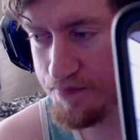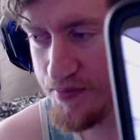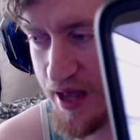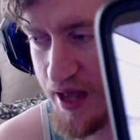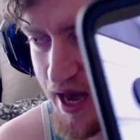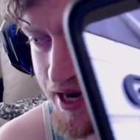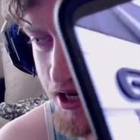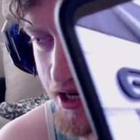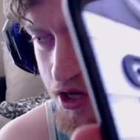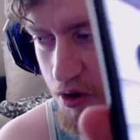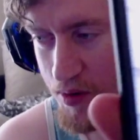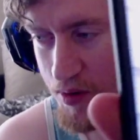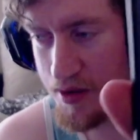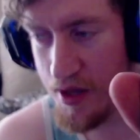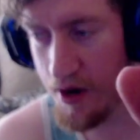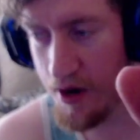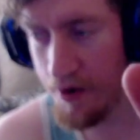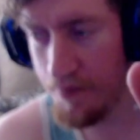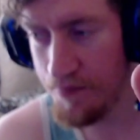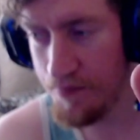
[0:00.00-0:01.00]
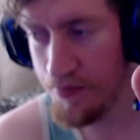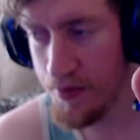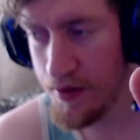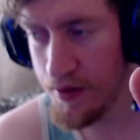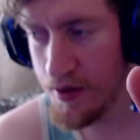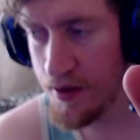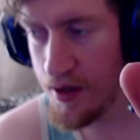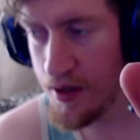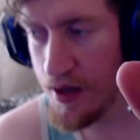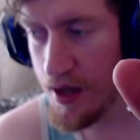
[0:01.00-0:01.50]
I didn't go in there,
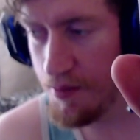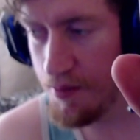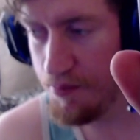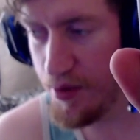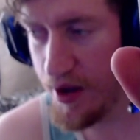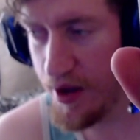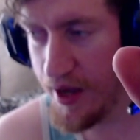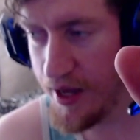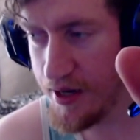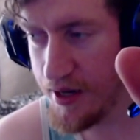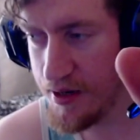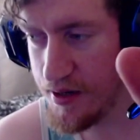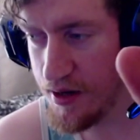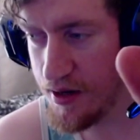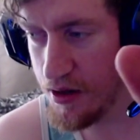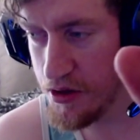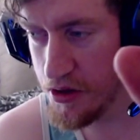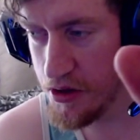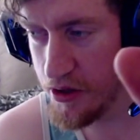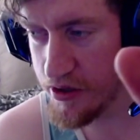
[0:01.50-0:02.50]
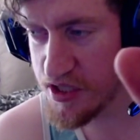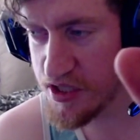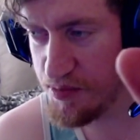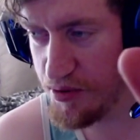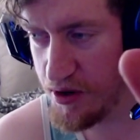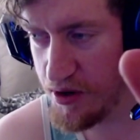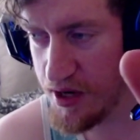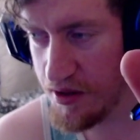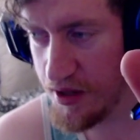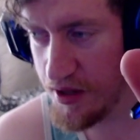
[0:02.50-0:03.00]
but looked
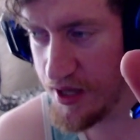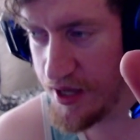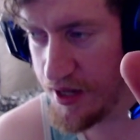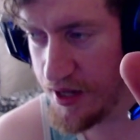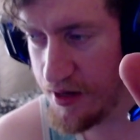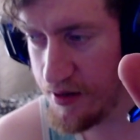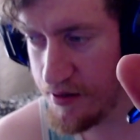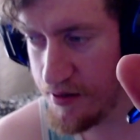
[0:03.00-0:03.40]
pretty lit.